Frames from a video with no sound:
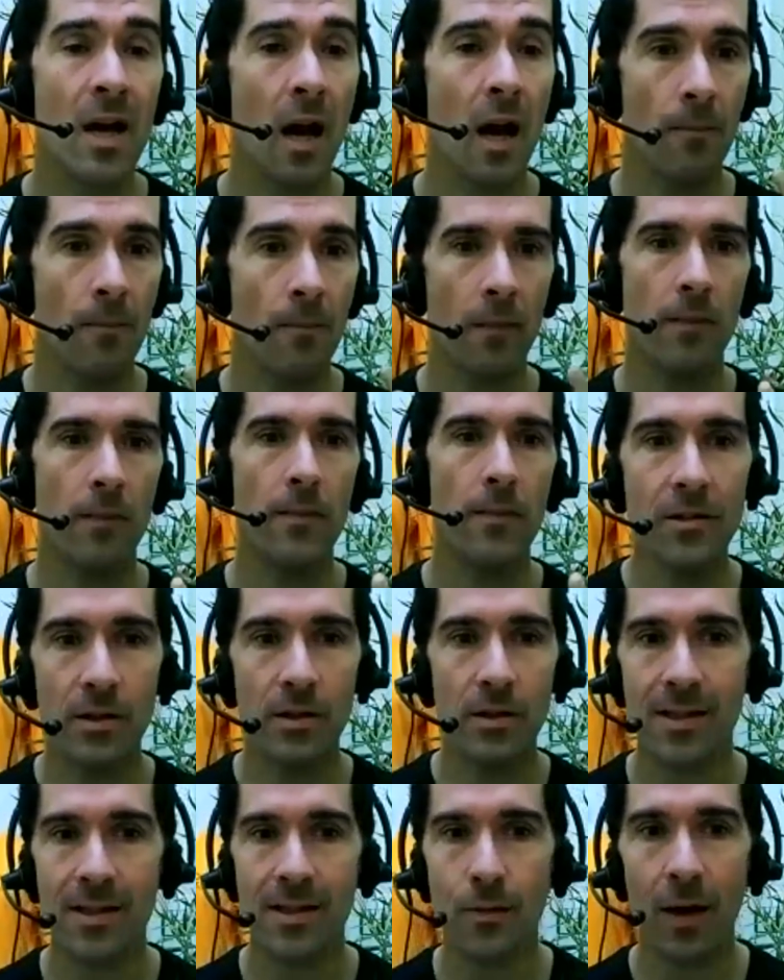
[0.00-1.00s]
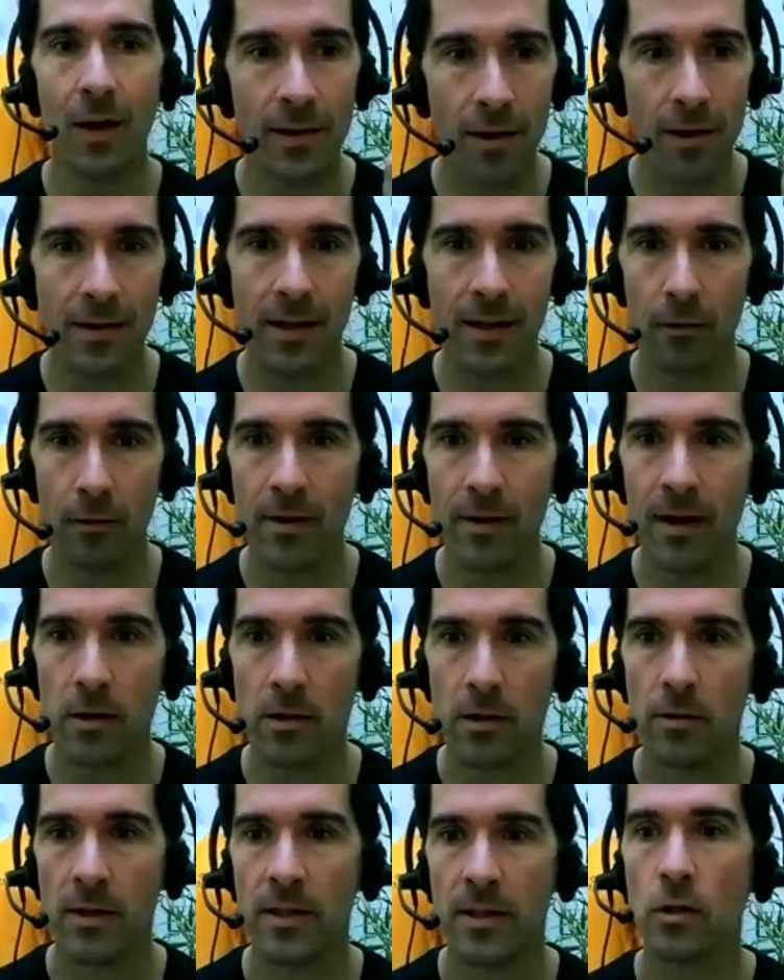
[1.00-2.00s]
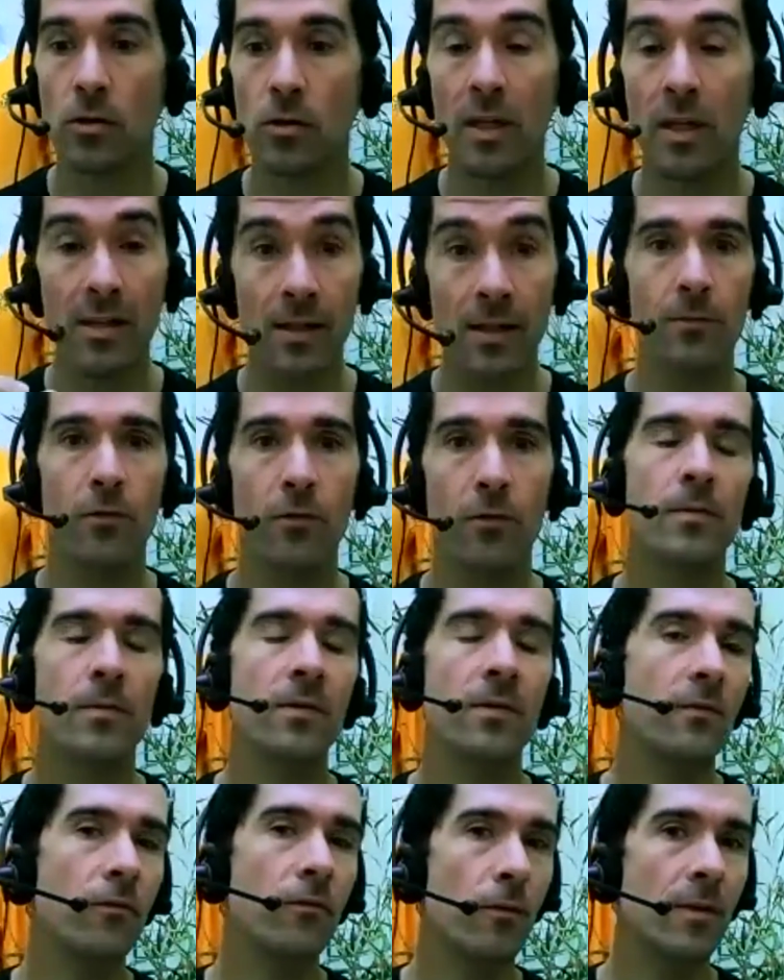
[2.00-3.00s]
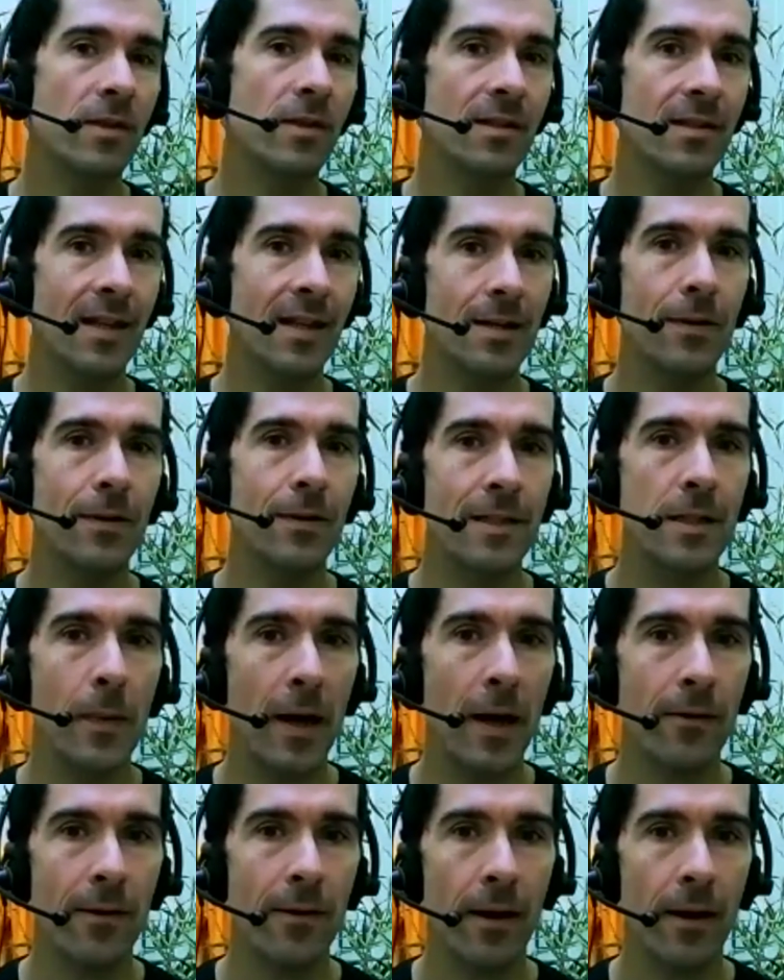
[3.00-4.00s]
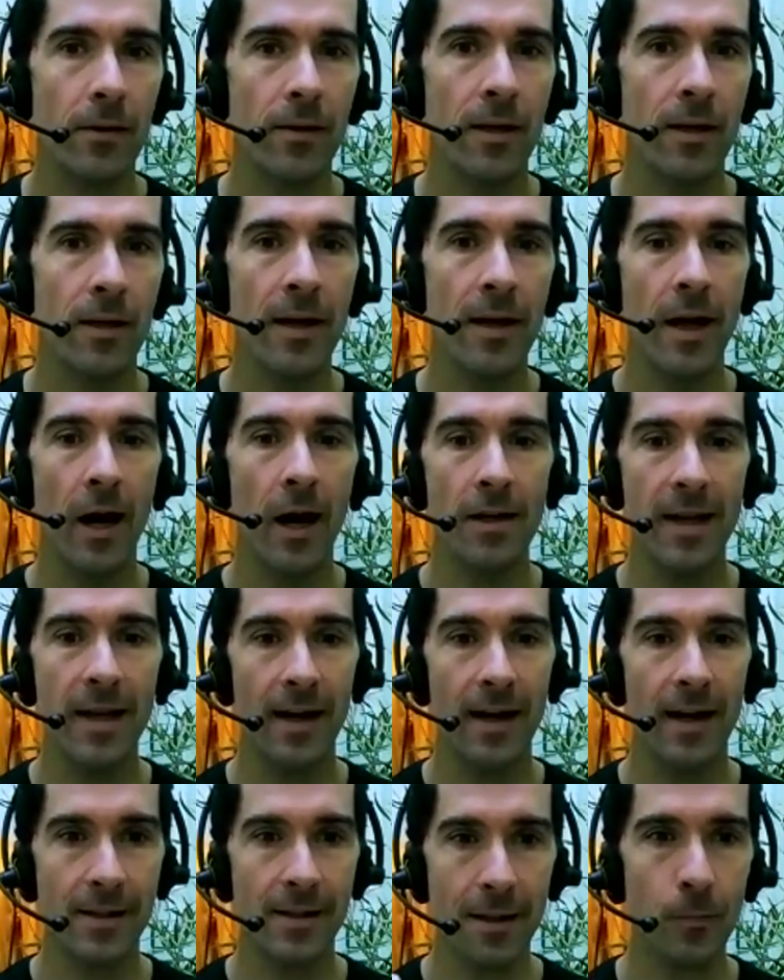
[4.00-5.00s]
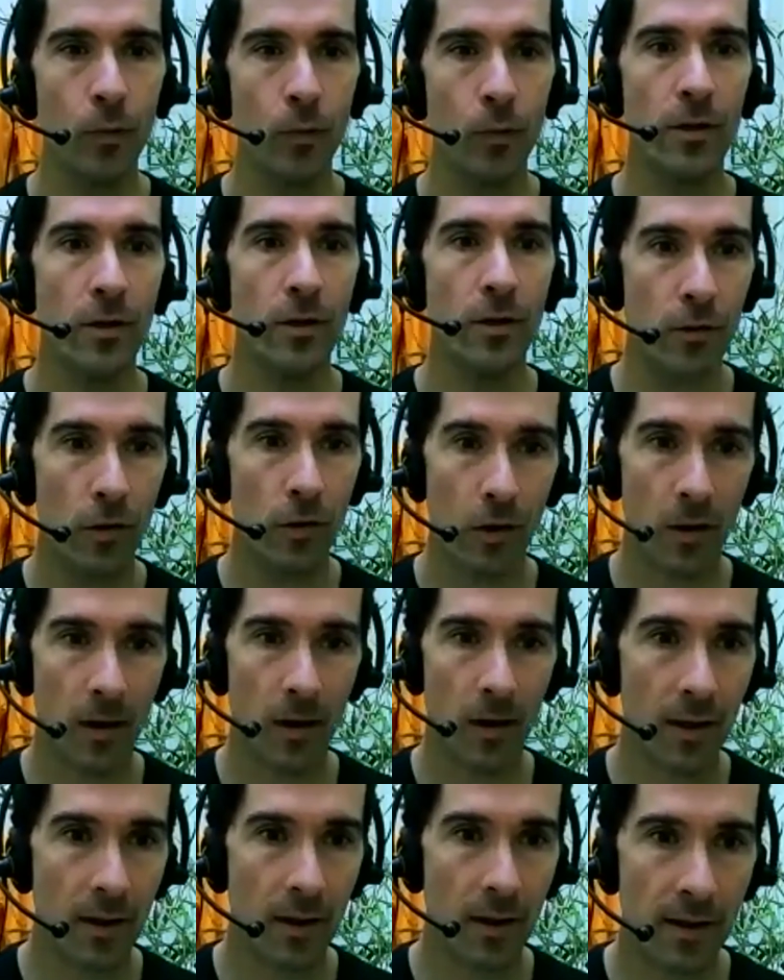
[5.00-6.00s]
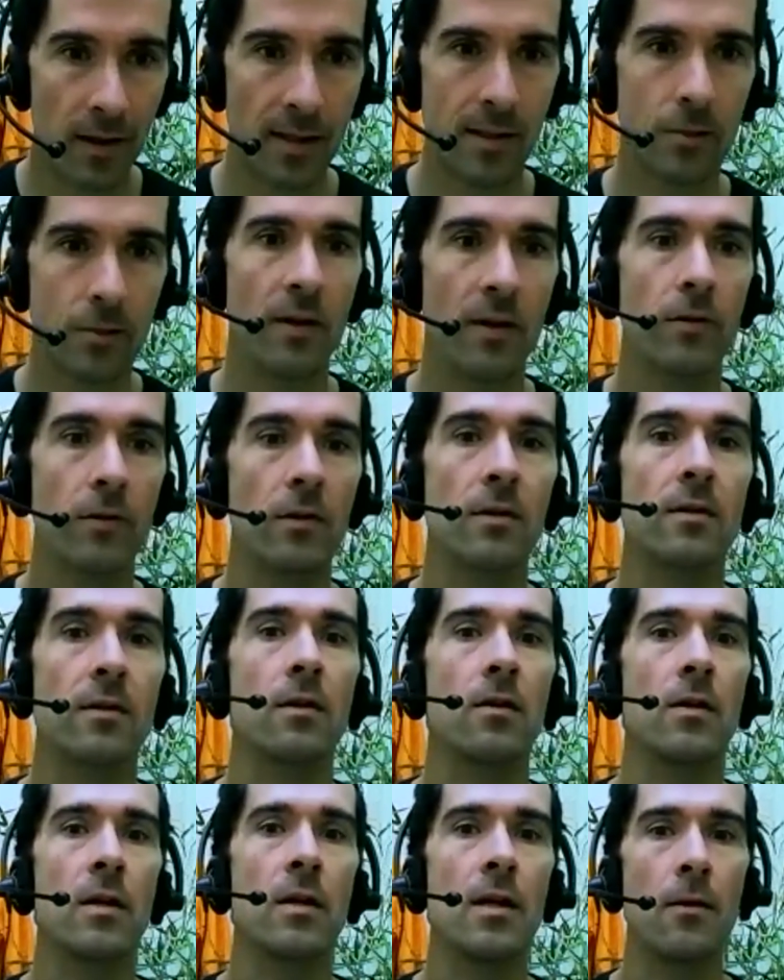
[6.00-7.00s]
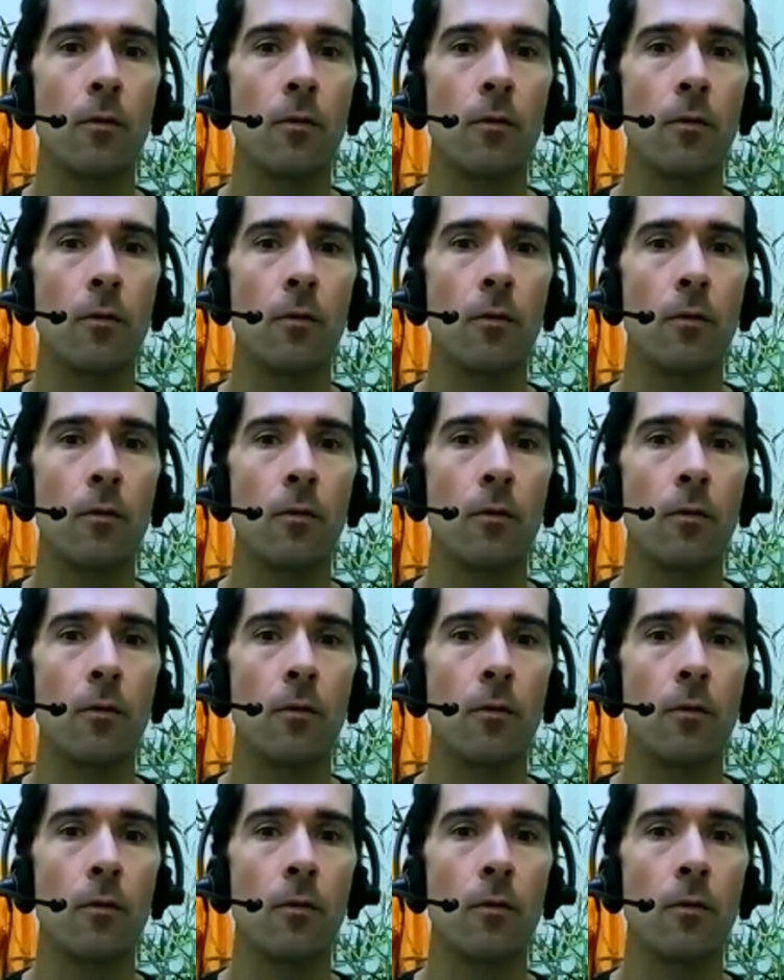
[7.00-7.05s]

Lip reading: I'm interested as well. I don't think I realised, Chris, you didn't come from a sustainability background, and yet at some point you thought, this is what I've got to do.